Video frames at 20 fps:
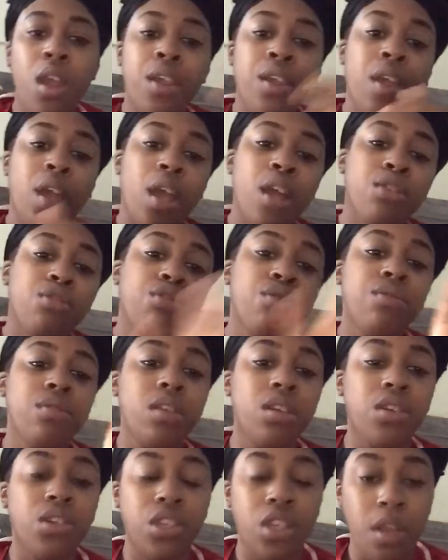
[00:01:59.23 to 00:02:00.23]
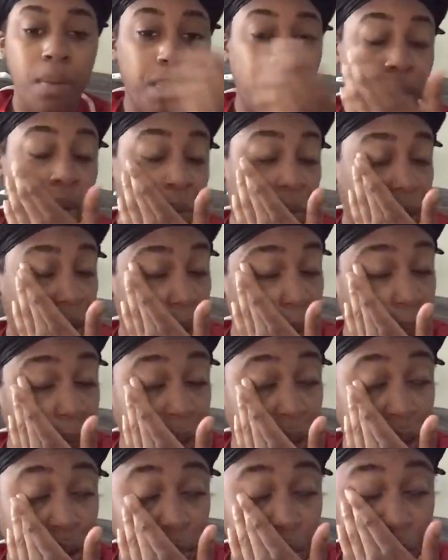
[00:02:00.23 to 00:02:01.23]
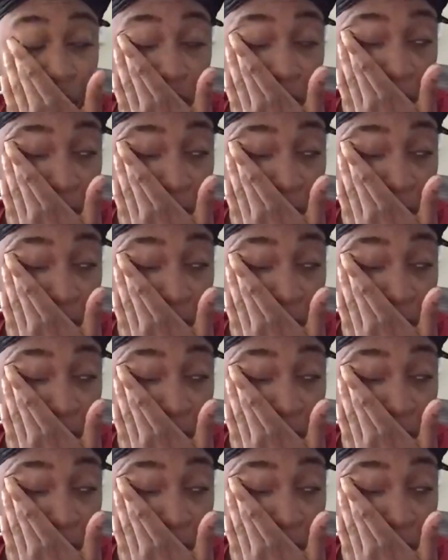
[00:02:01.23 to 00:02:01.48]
Yeah, it's usually cheaper when I pay with